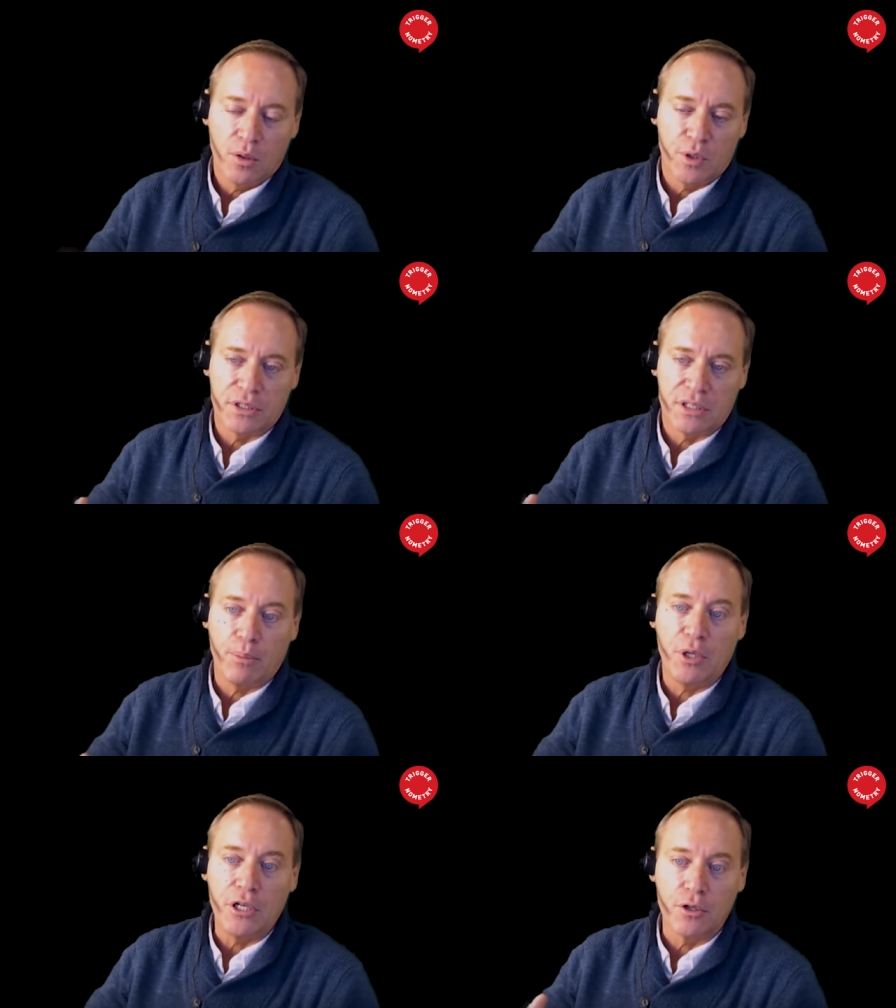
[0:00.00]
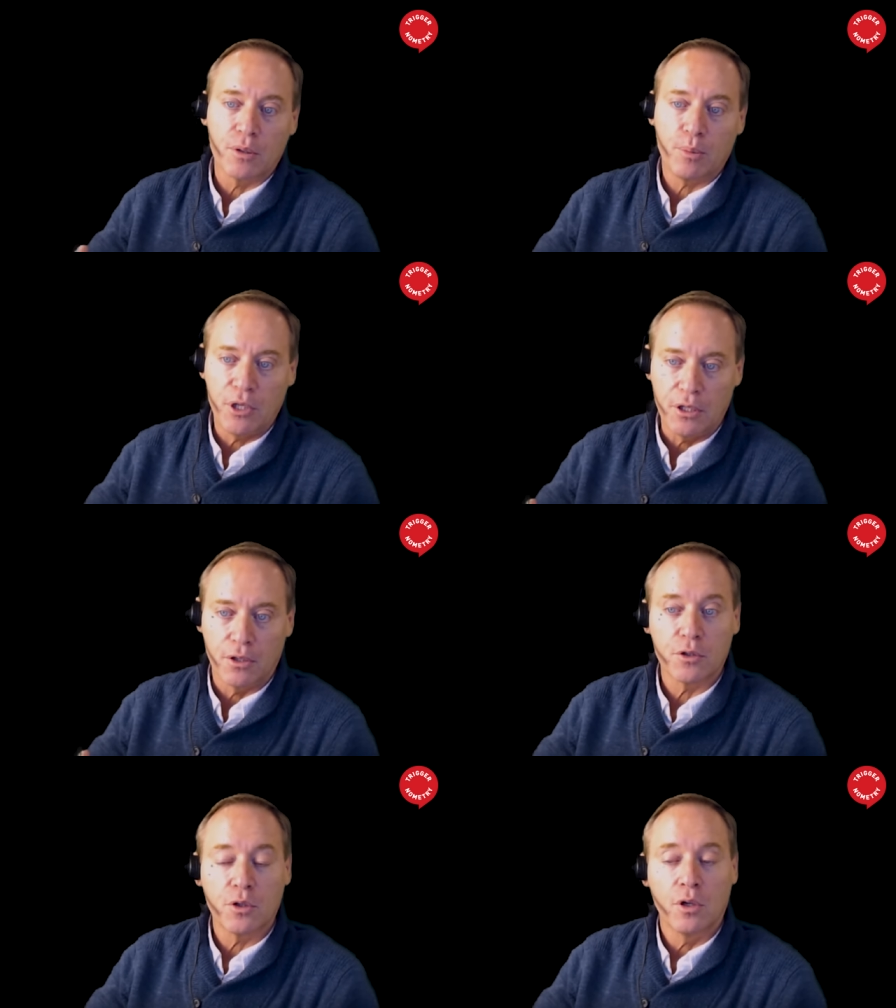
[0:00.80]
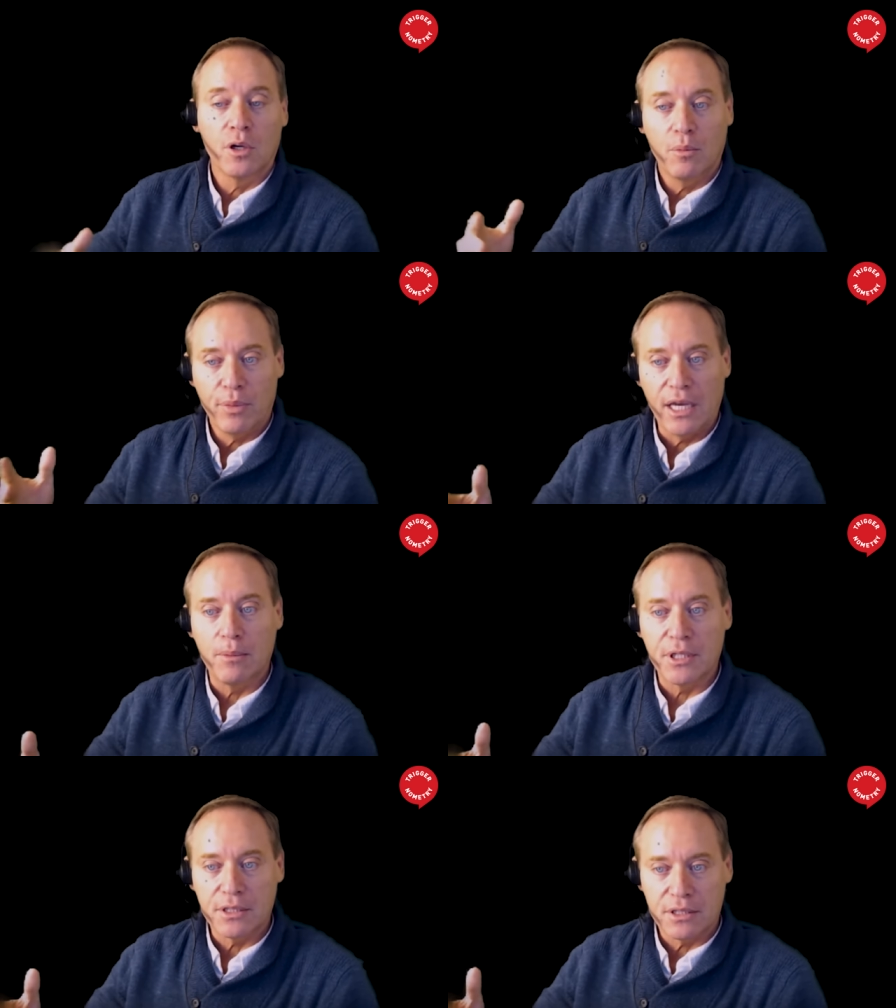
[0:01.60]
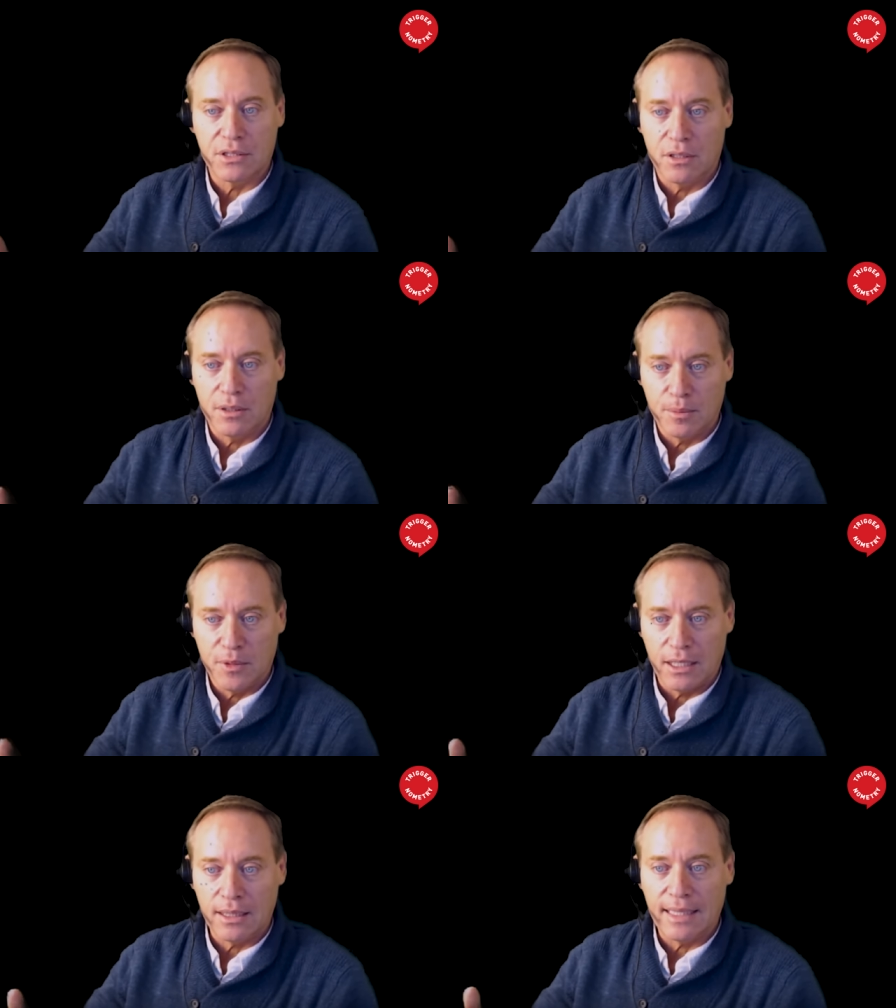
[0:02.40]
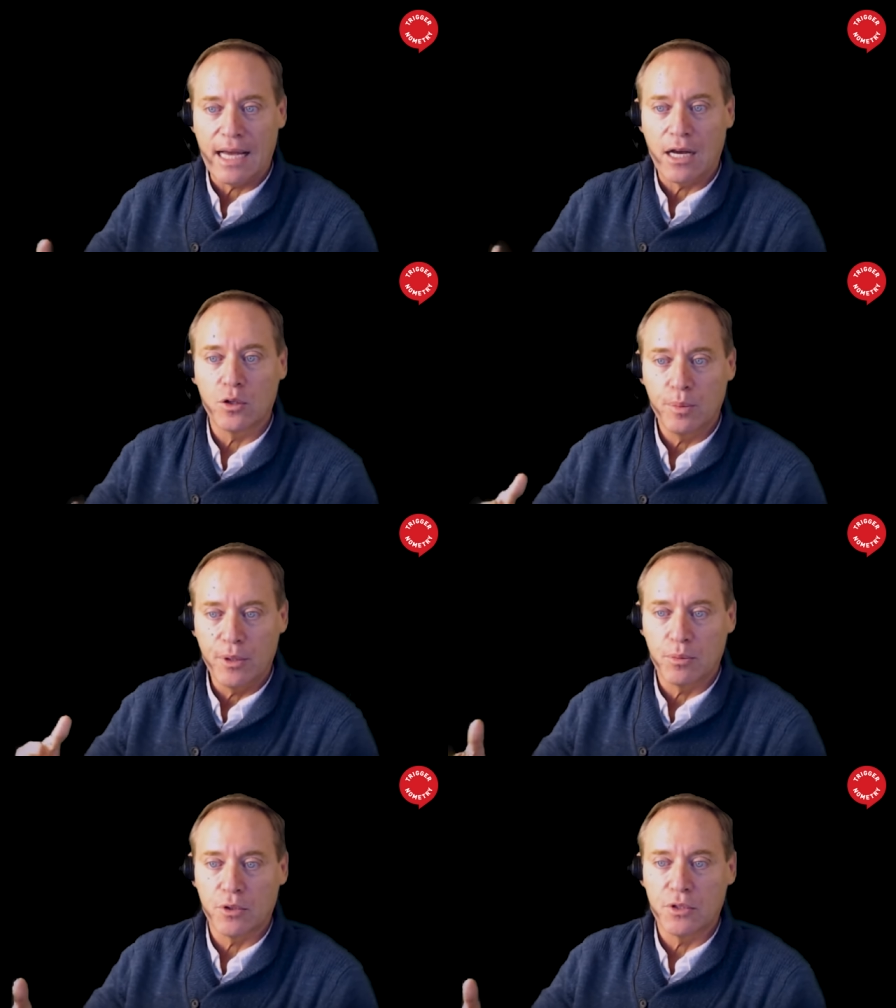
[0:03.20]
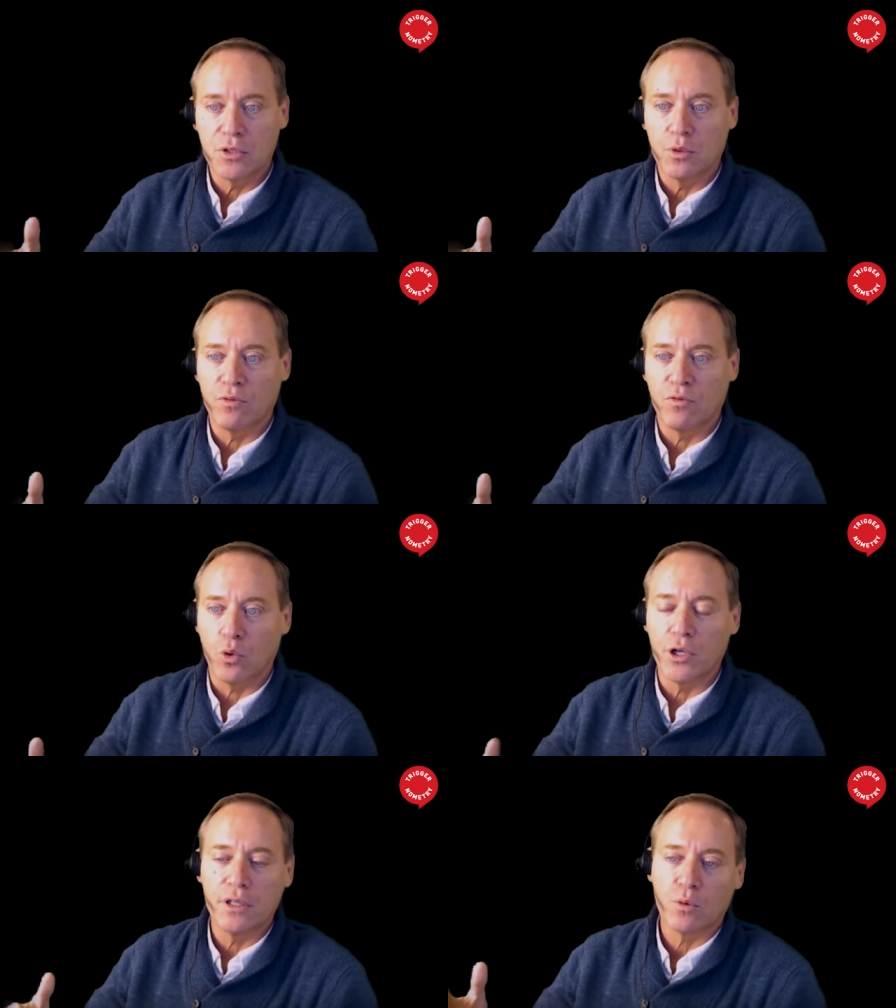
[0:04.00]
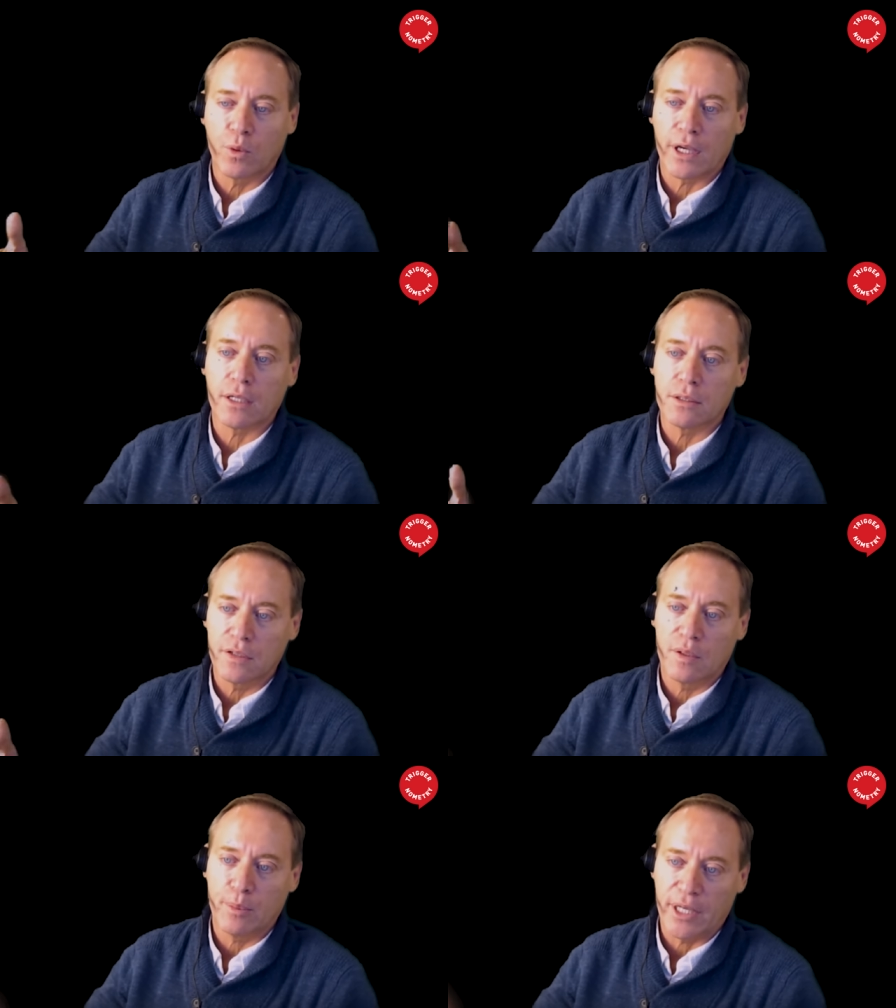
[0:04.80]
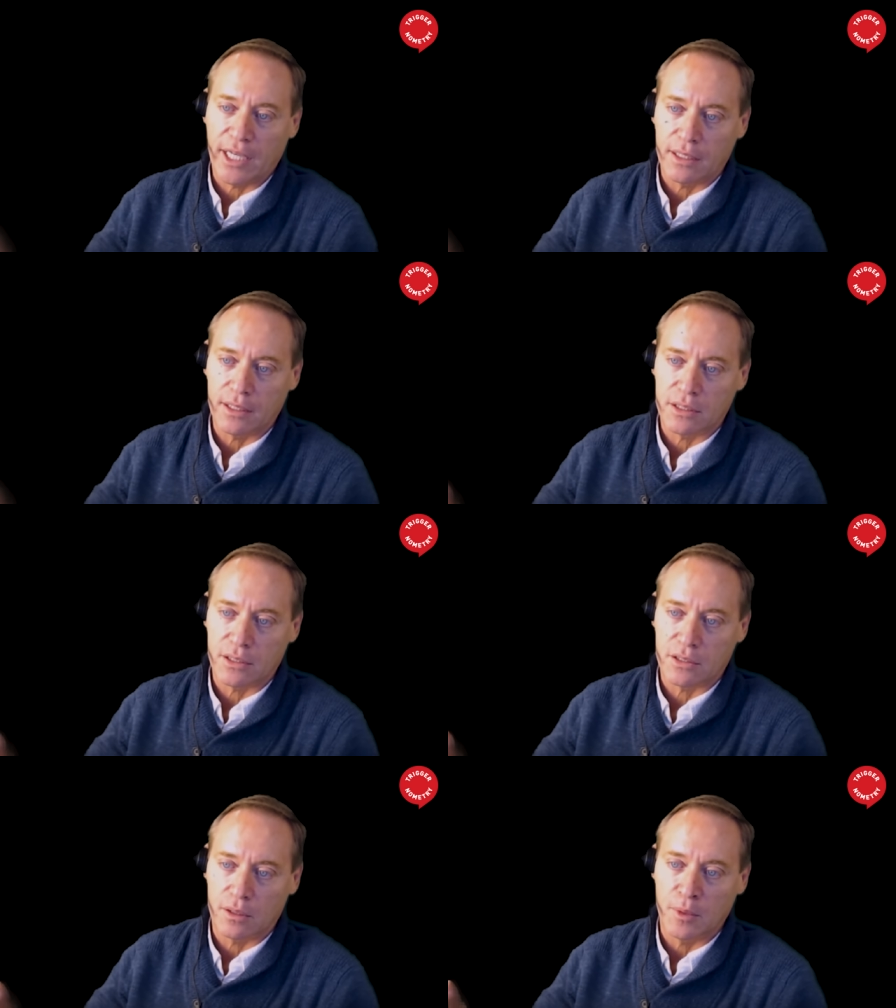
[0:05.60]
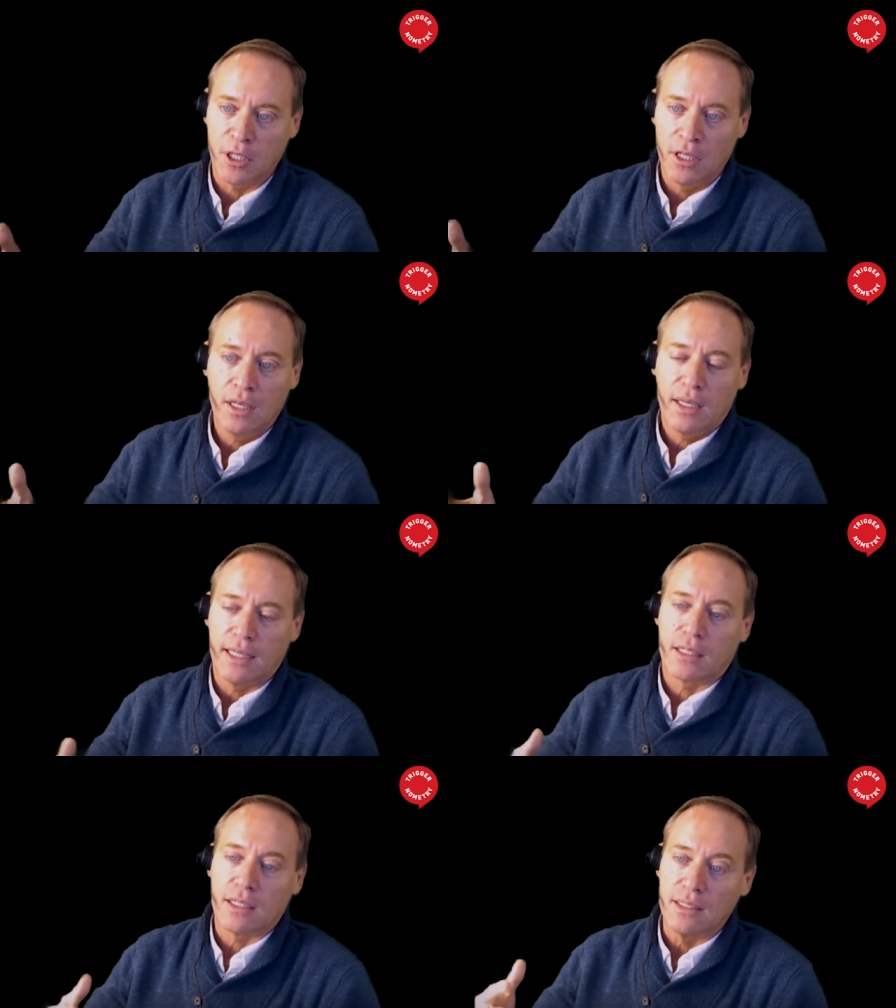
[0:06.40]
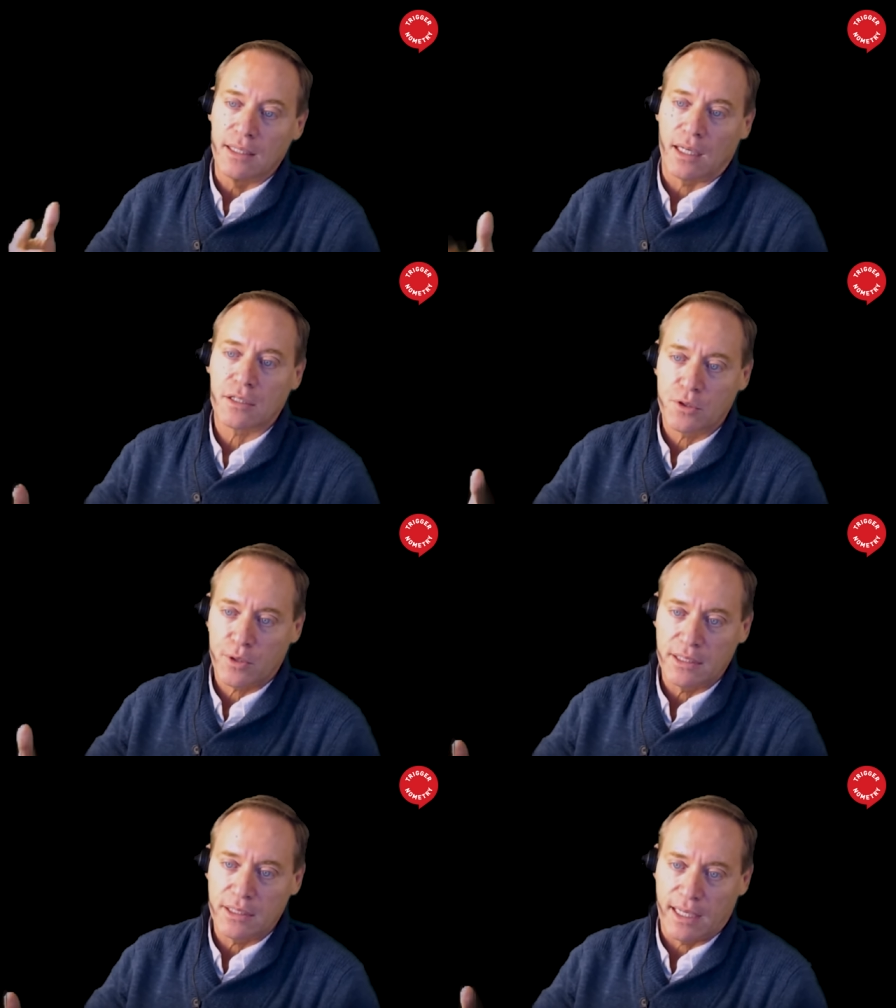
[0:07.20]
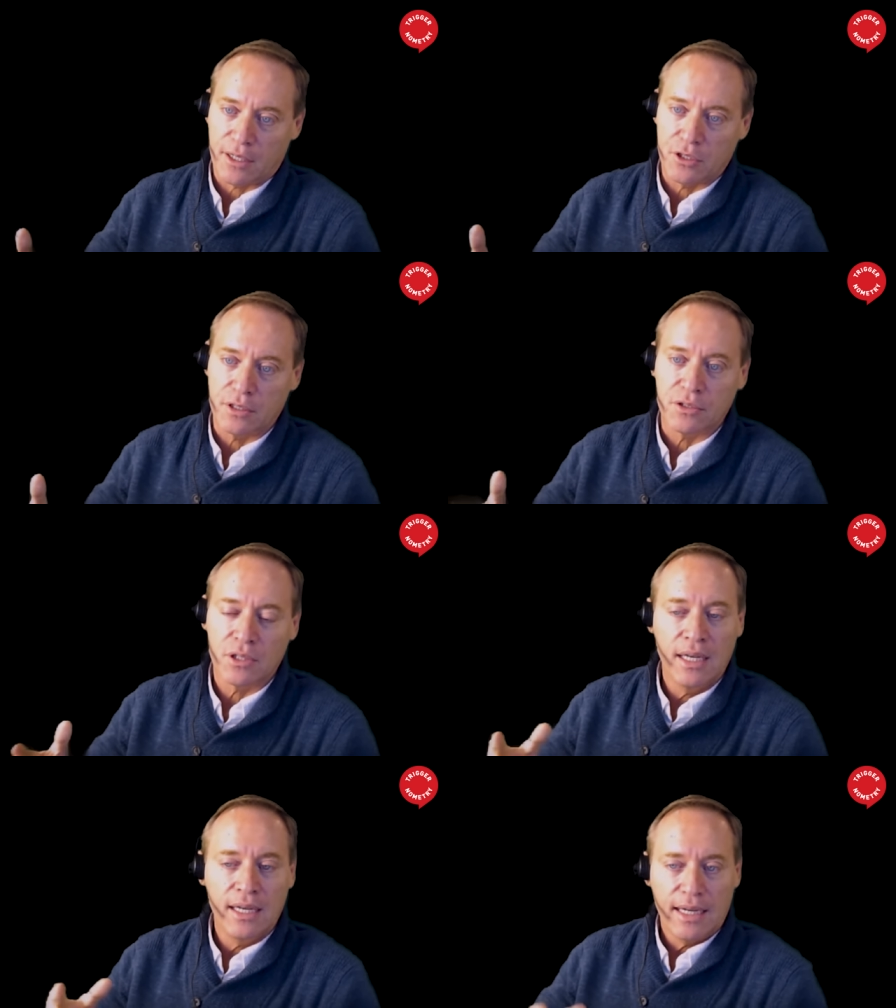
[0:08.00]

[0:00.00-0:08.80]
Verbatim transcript: which is a peer to peer payment system. It allowed people to avoid the rails of the banking system and to conduct transactions.